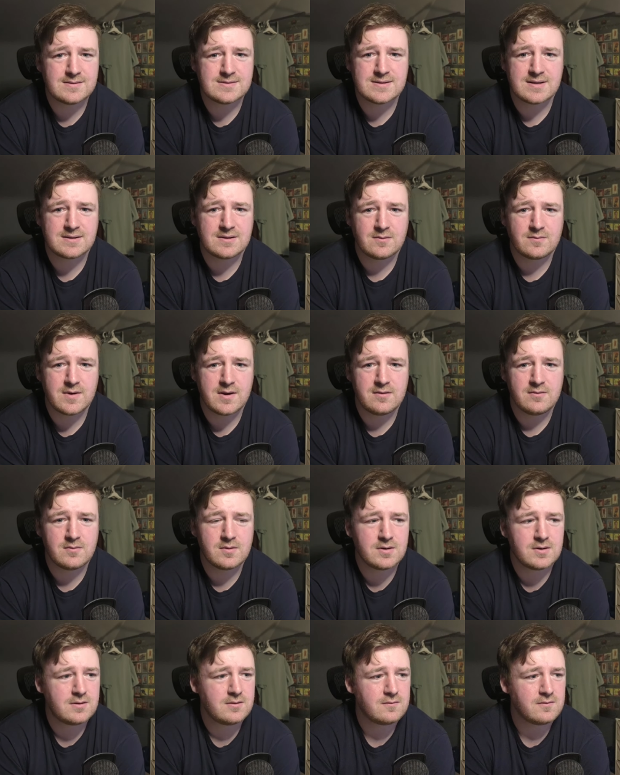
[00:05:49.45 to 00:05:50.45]
Is that the right
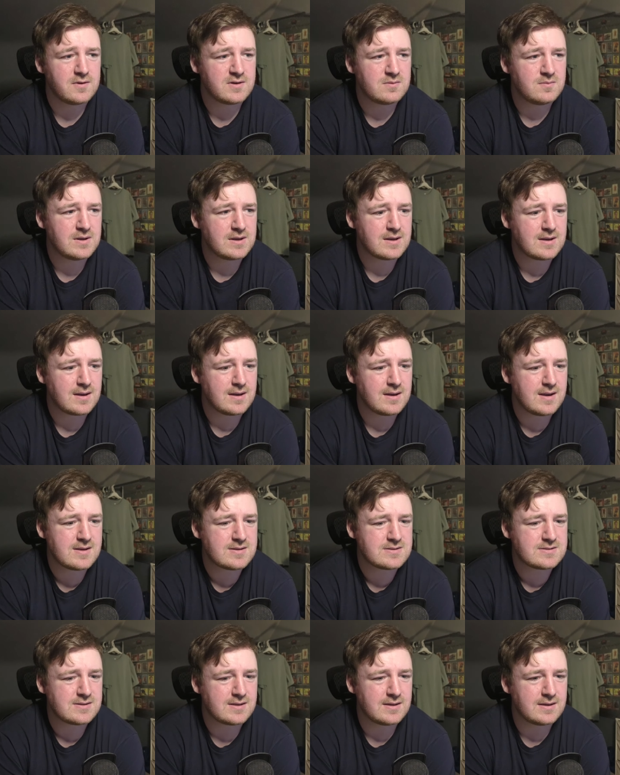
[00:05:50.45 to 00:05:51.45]
word? Rhythmic, I
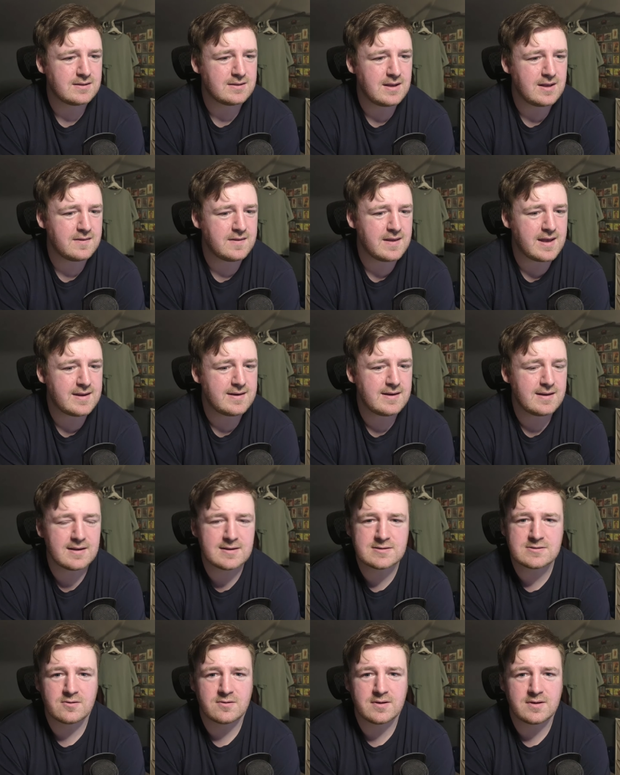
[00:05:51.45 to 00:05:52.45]
guess. Like, yeah, the ending
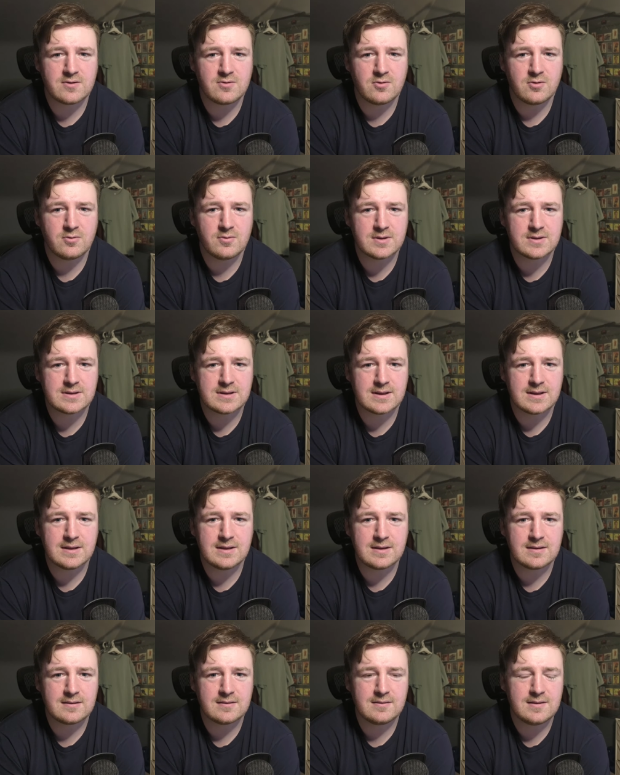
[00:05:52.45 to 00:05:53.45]
is really cool with
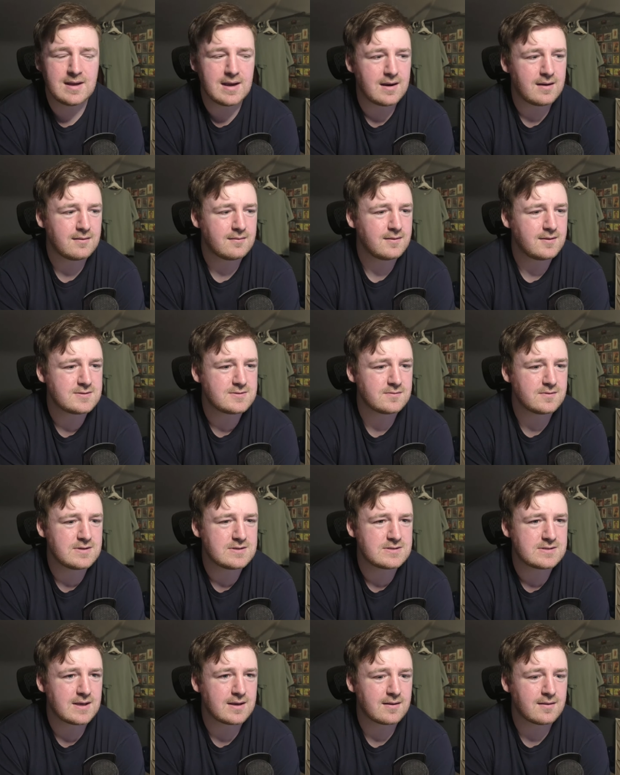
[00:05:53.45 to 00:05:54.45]
like, yeah, it's really
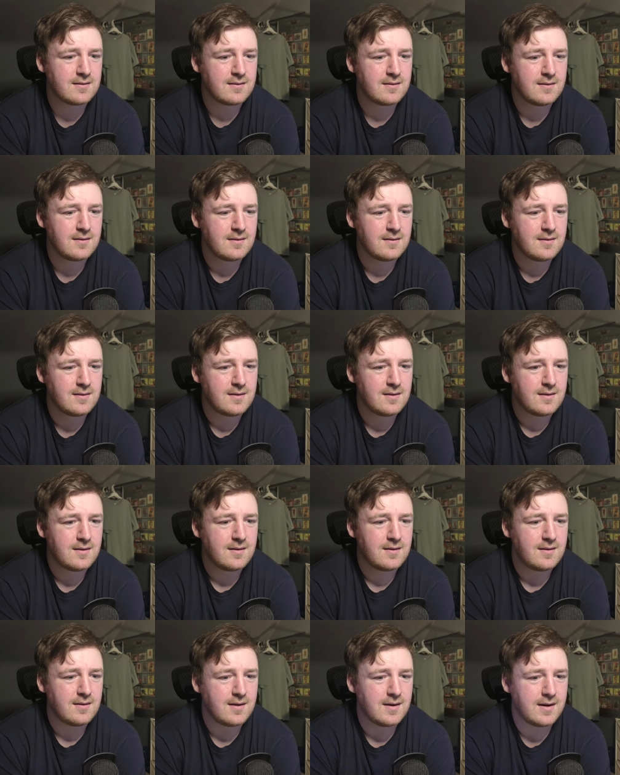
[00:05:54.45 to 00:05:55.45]
sick.
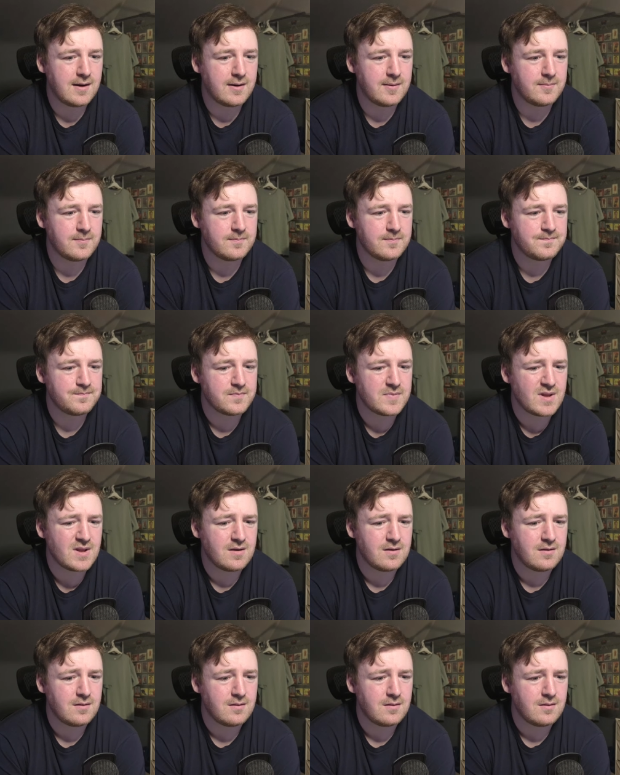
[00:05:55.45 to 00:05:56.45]
Um,
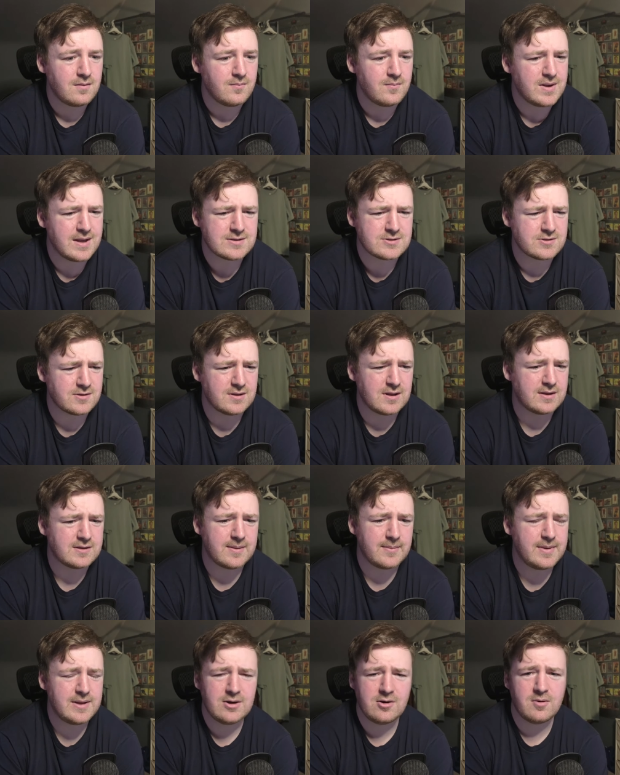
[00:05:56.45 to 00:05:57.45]
yeah, so
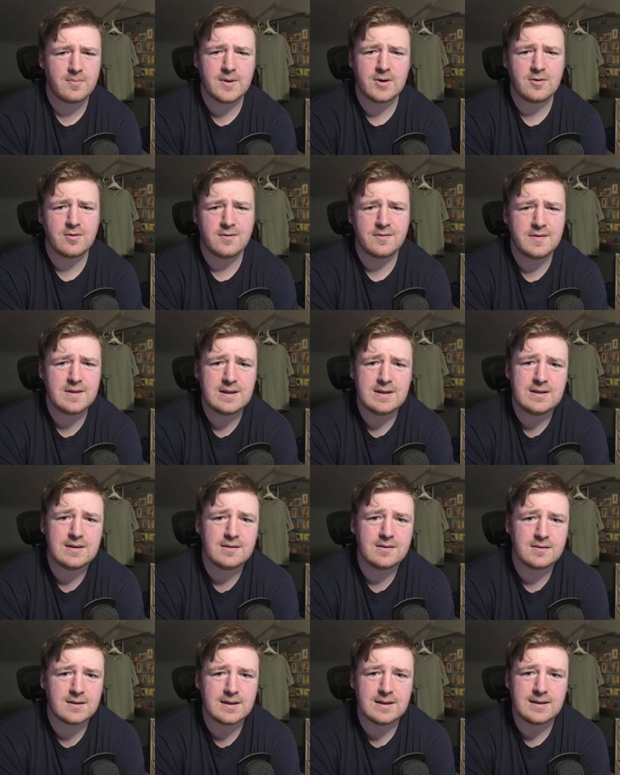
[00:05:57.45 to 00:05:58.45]
let me know about
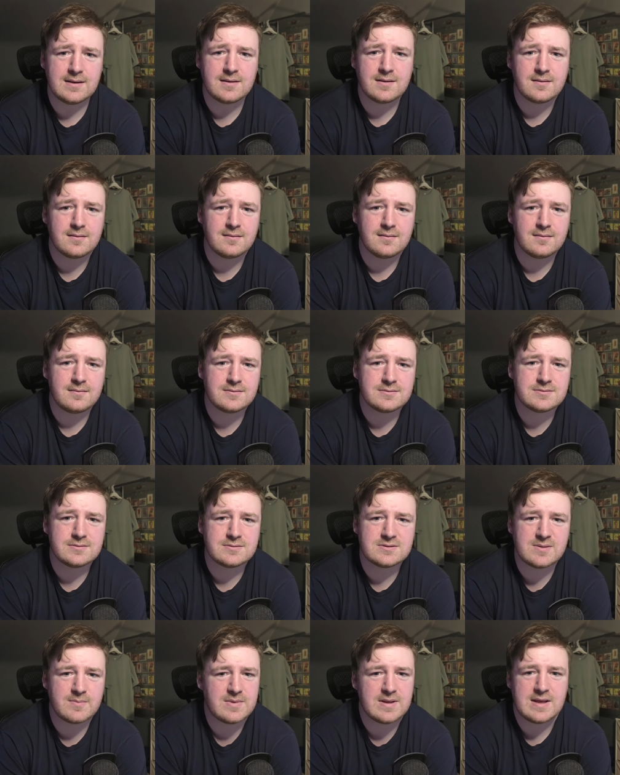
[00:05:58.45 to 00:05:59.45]
the like
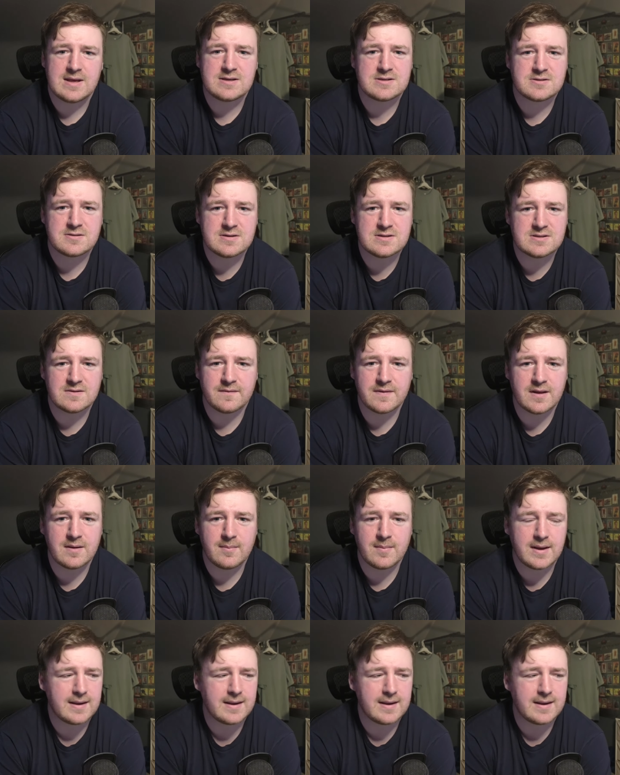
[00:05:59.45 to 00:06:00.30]
some of the histories of them.